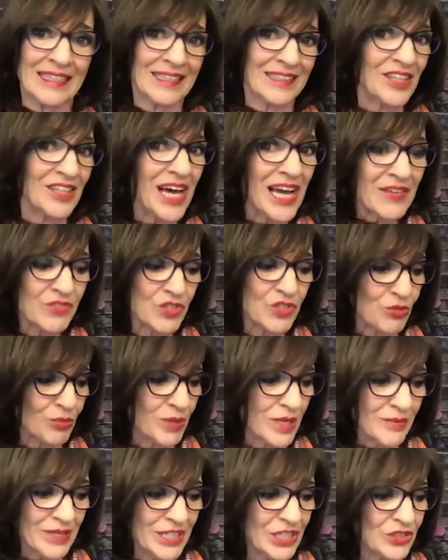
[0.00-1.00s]
live
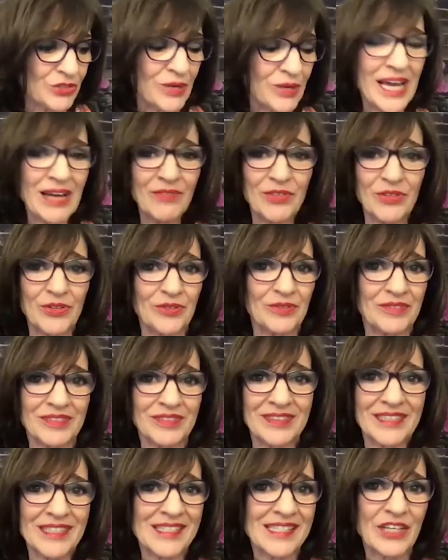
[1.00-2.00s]
streaming travel
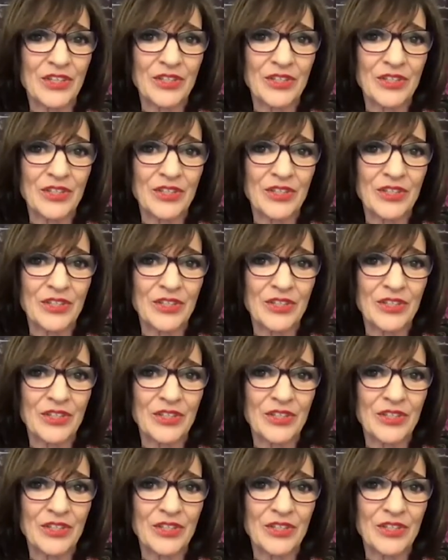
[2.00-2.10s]
is